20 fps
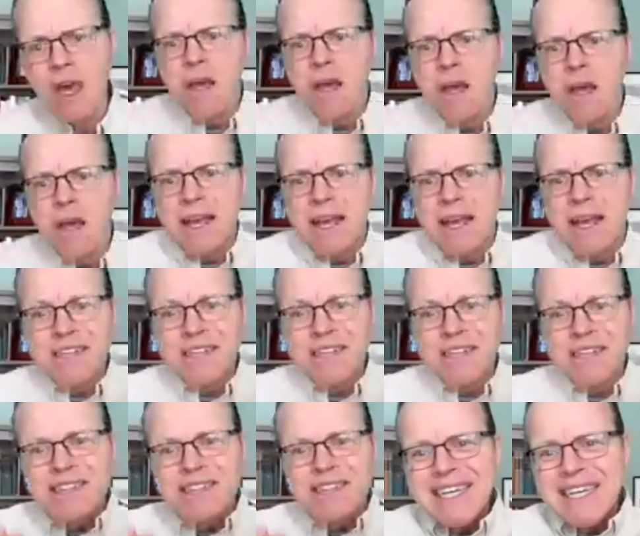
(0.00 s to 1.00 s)
And I
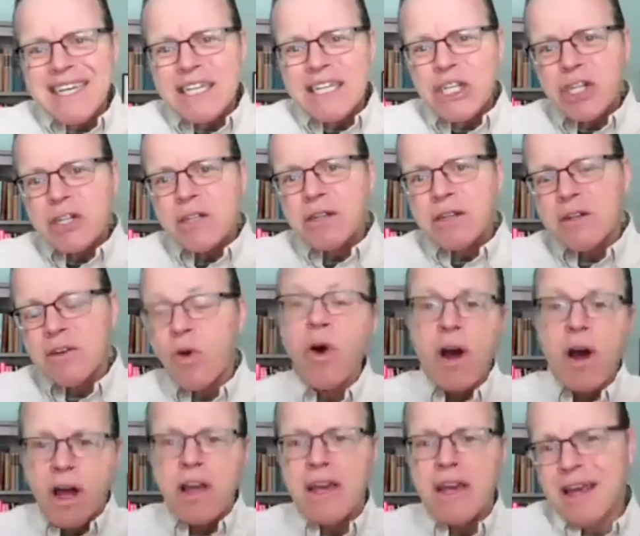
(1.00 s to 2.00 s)
teach,
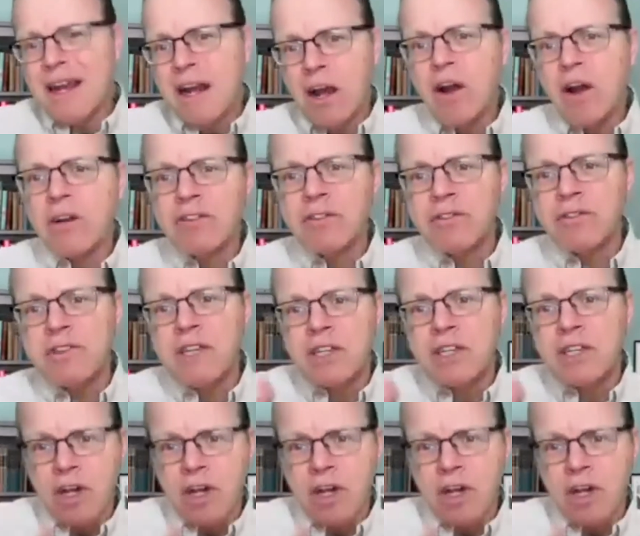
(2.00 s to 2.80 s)
and I also teach